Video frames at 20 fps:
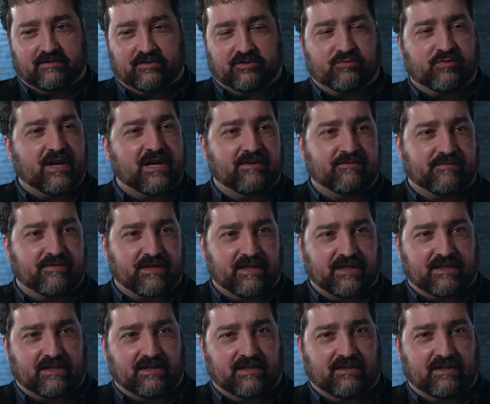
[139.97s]
creative
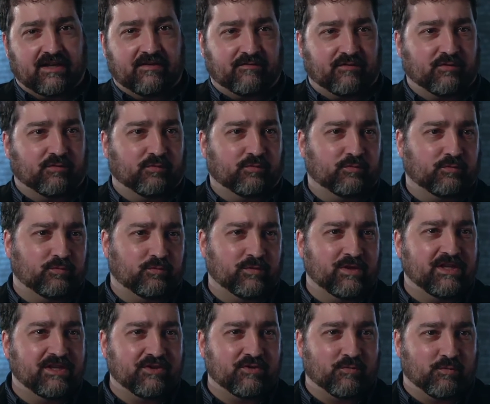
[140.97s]
thinking. And if you're
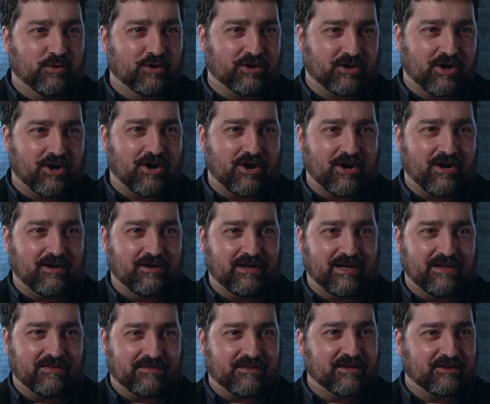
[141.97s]
willing to work hard
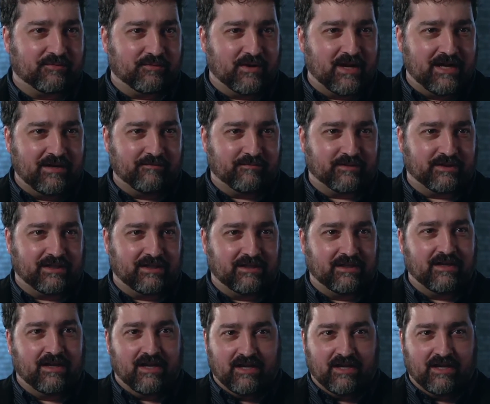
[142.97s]
and think creatively,